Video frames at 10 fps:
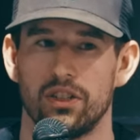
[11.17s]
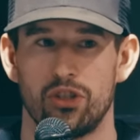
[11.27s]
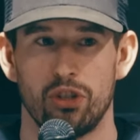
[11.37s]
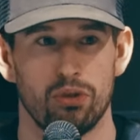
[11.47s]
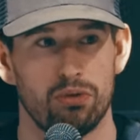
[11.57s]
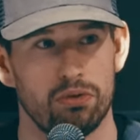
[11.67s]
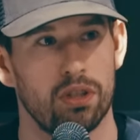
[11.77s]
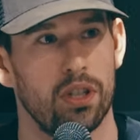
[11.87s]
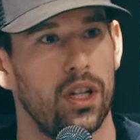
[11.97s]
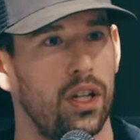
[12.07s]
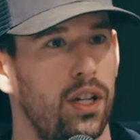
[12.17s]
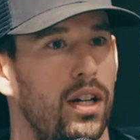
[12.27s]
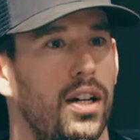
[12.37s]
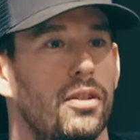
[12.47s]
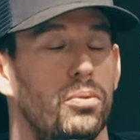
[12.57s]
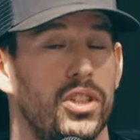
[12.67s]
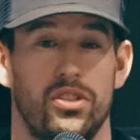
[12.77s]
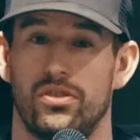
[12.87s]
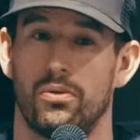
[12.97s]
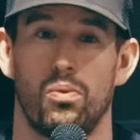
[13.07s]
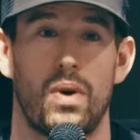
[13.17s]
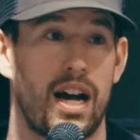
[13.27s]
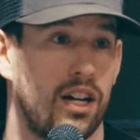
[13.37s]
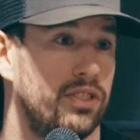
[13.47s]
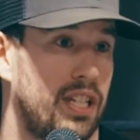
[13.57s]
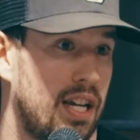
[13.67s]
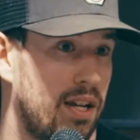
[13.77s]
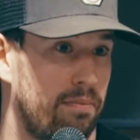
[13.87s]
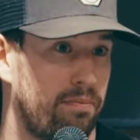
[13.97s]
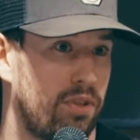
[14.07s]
June, which is a wild time.